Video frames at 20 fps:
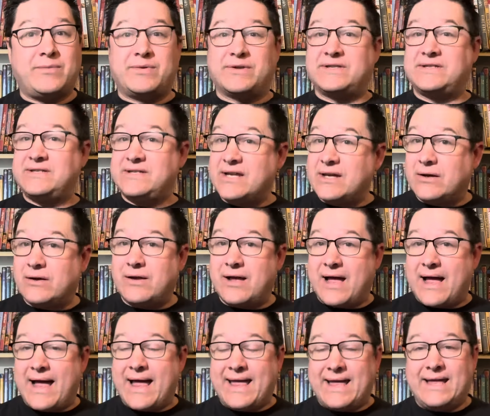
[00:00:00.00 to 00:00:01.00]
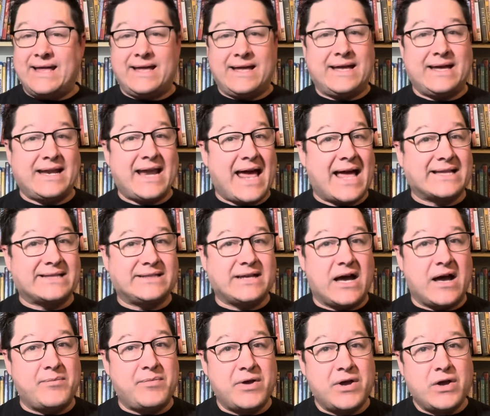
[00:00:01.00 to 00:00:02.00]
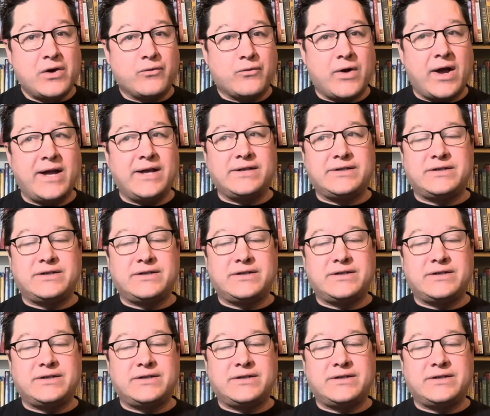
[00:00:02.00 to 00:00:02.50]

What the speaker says: But still, it adds up, right?